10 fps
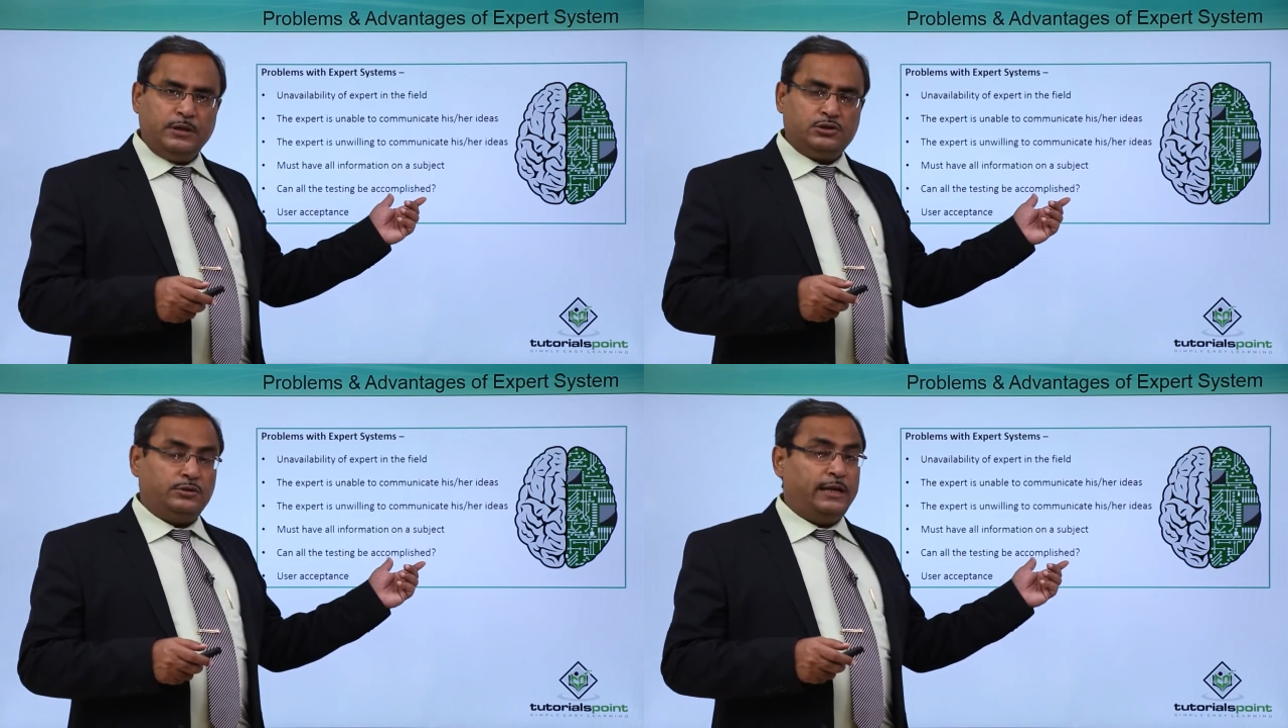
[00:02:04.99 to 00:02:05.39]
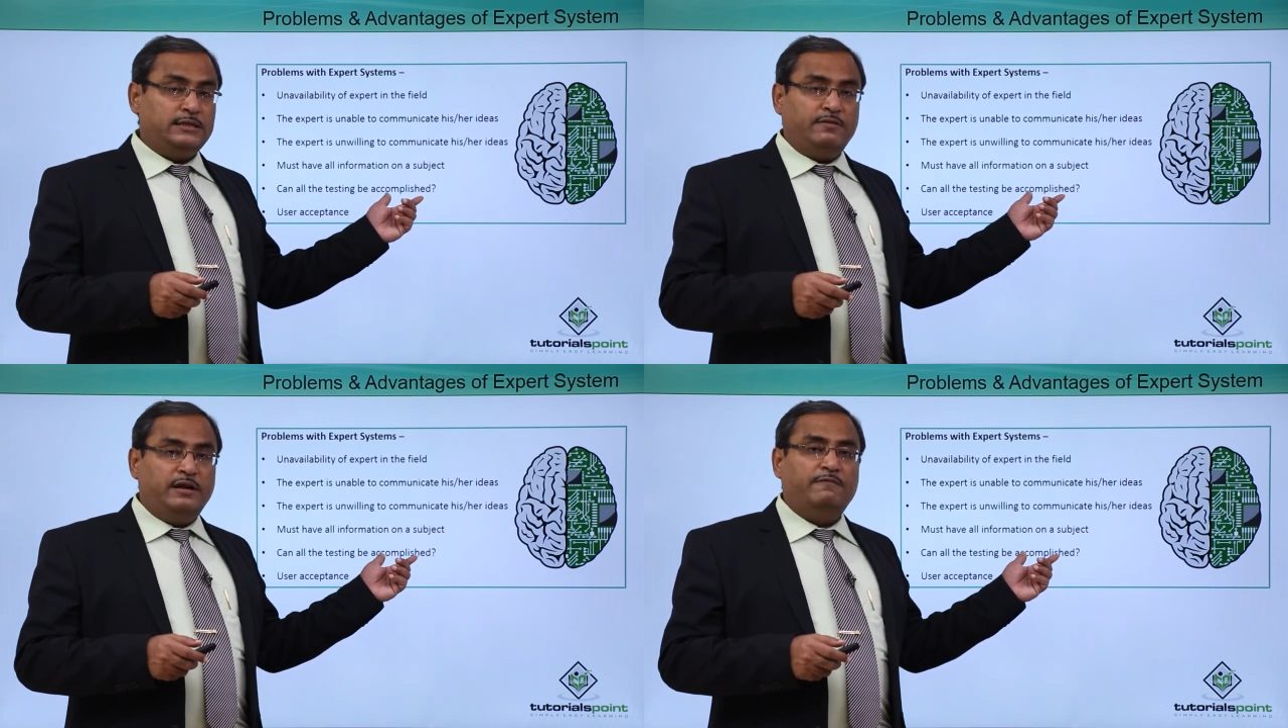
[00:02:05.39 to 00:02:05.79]
So that
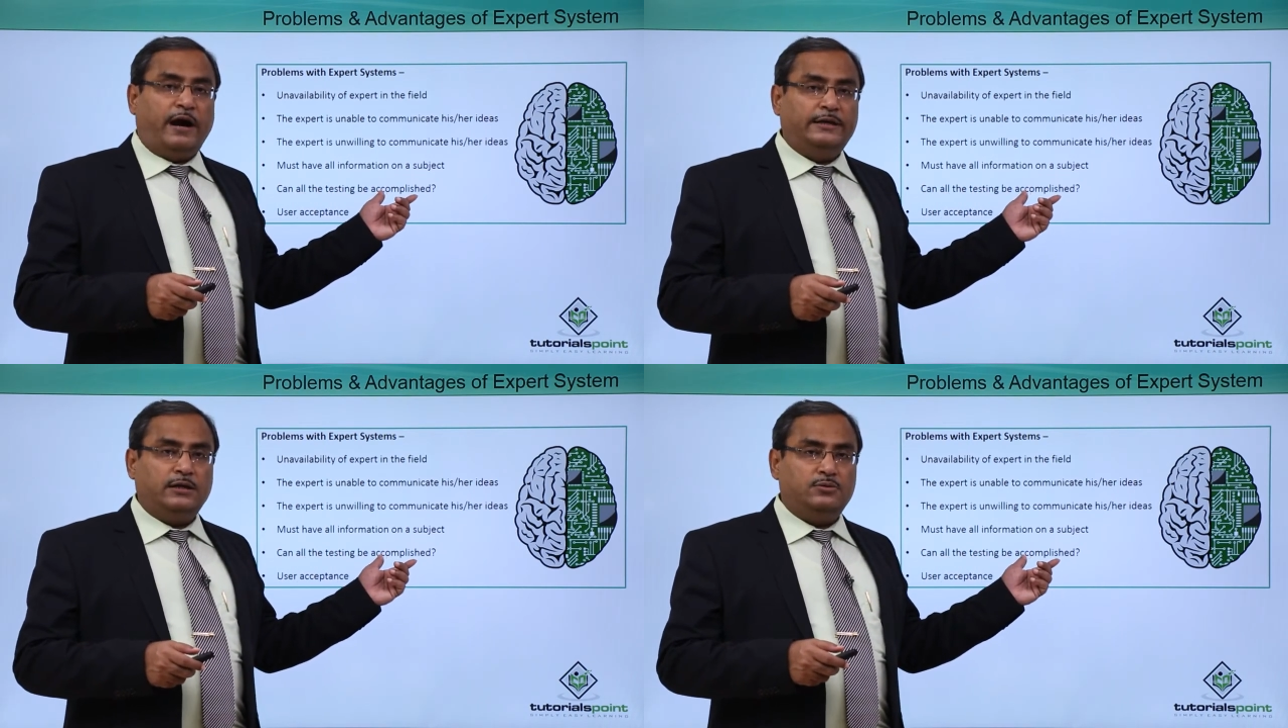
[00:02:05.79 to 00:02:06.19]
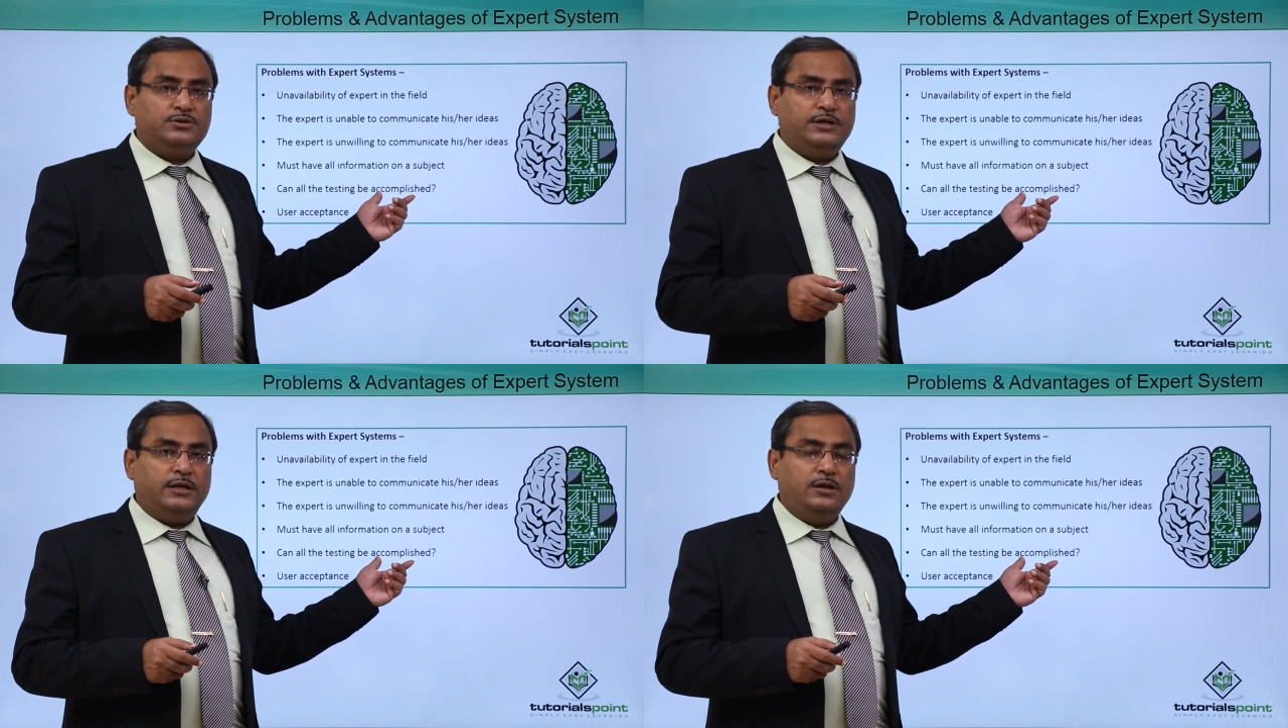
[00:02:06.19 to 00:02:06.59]
is a very vital
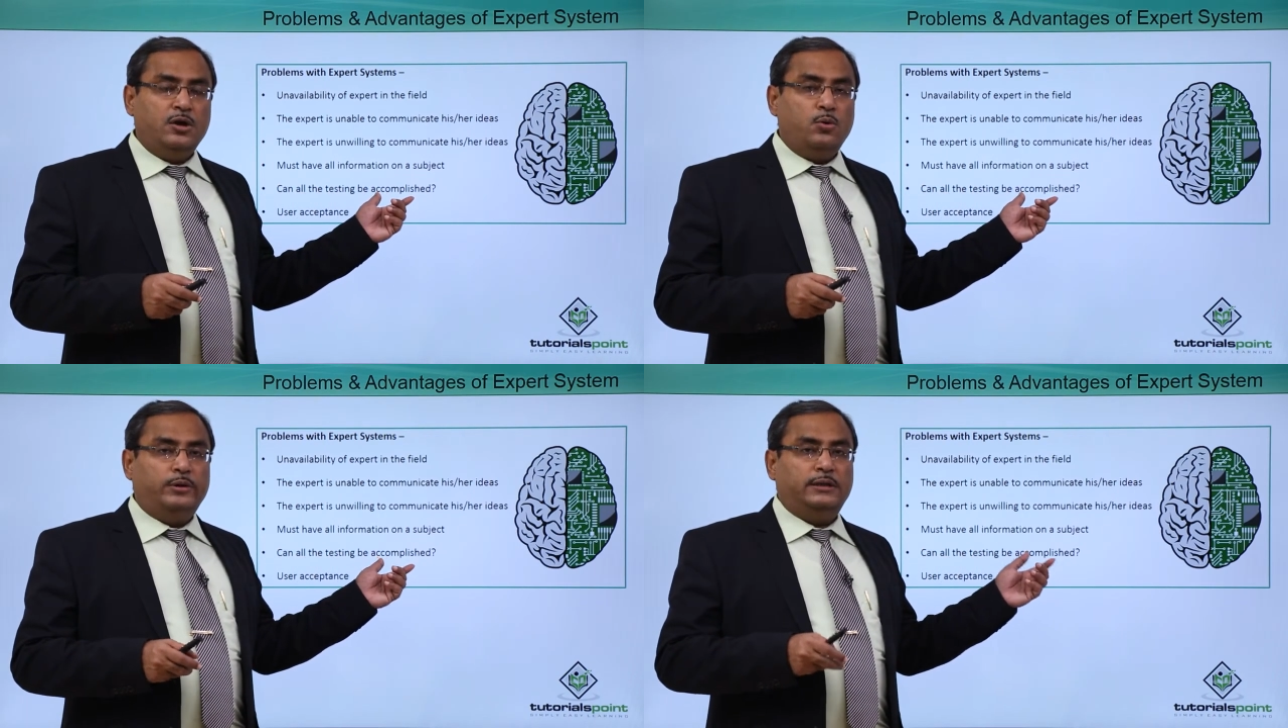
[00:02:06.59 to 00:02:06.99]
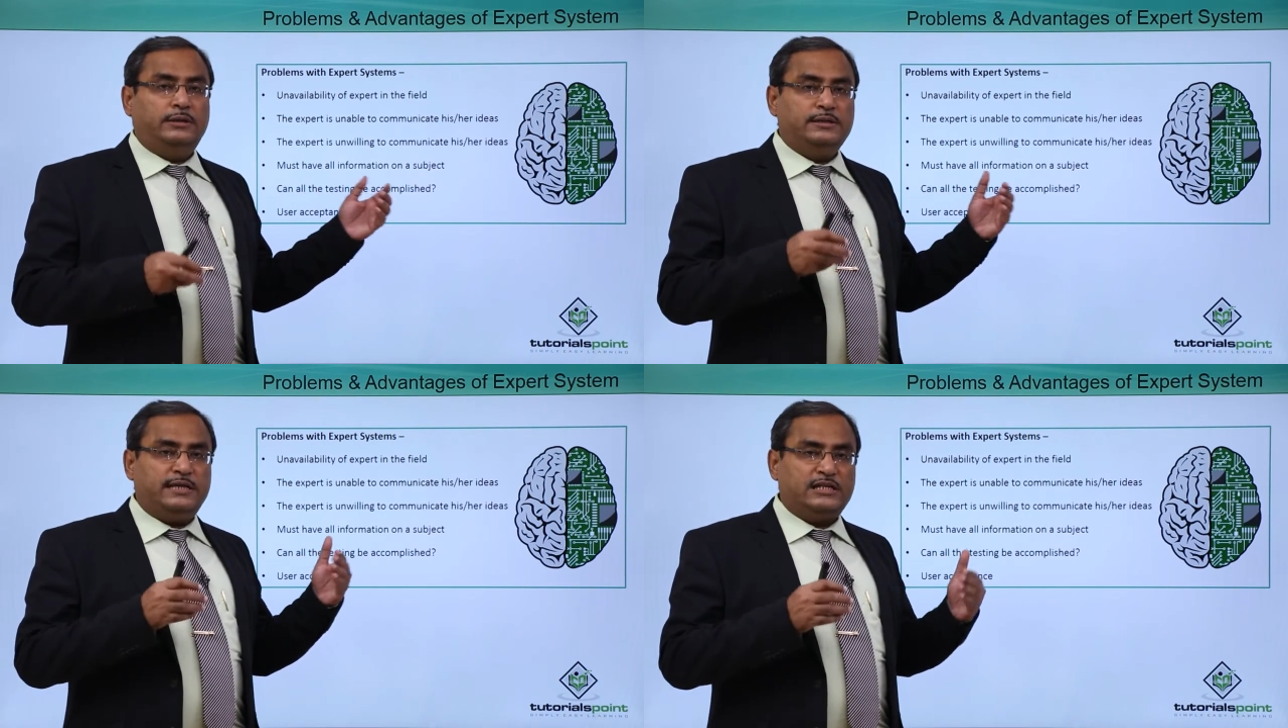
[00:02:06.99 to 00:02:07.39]
question whether
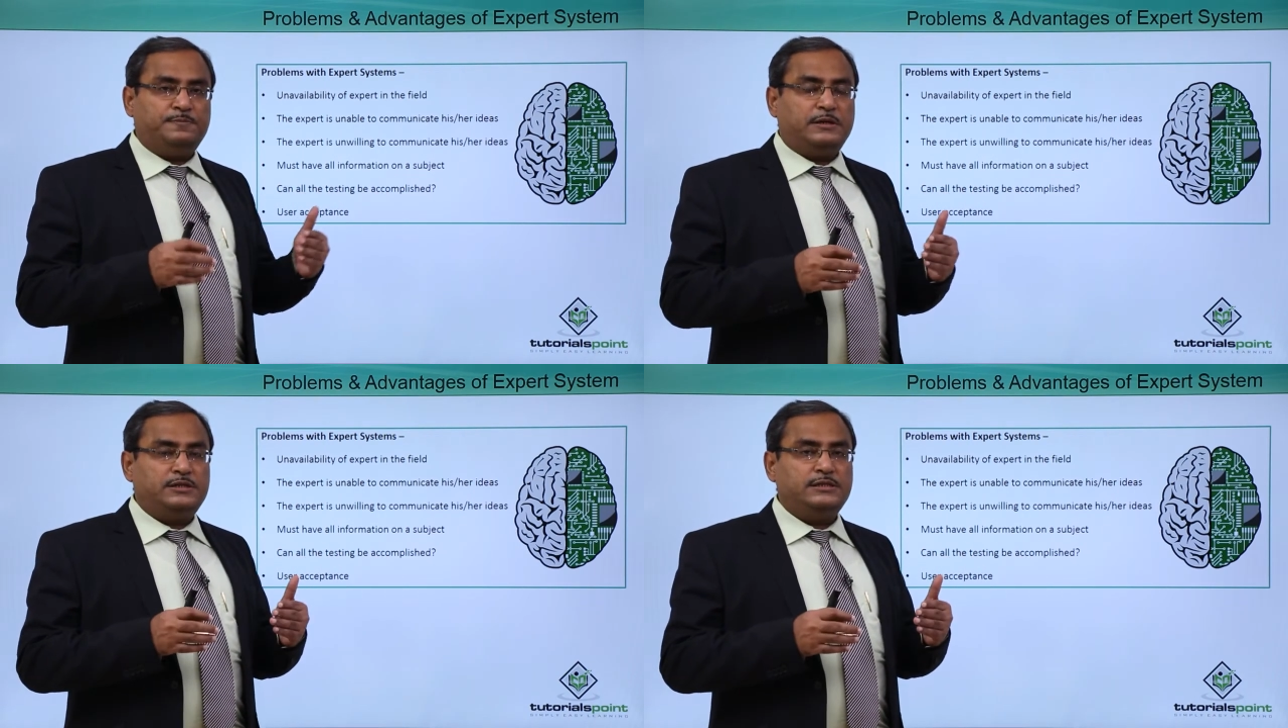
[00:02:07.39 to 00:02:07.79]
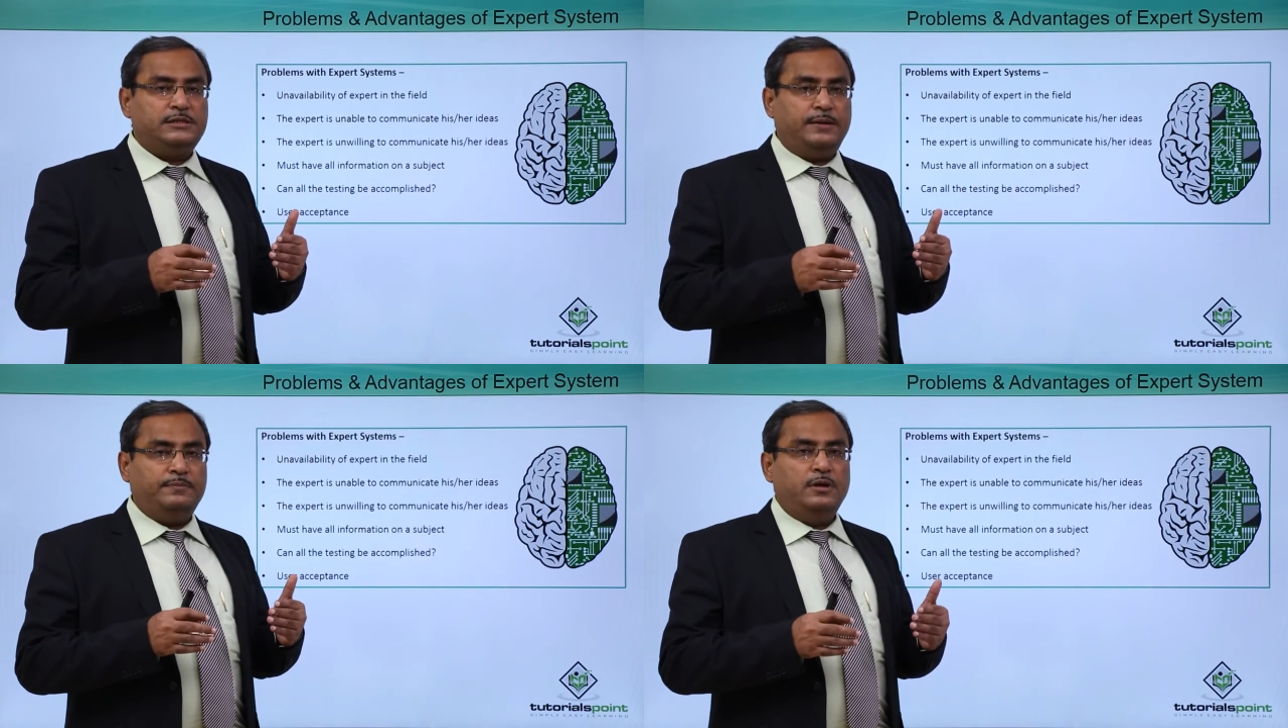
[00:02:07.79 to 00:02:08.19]
this expert
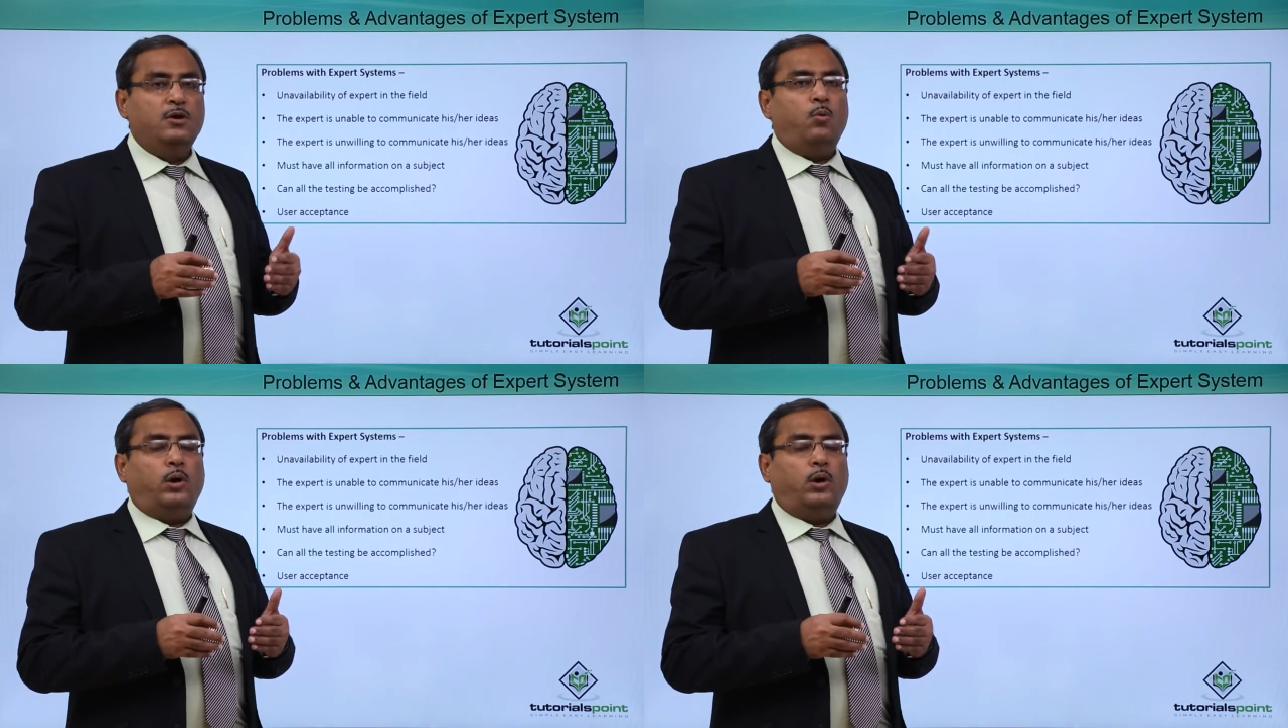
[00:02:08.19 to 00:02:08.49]
system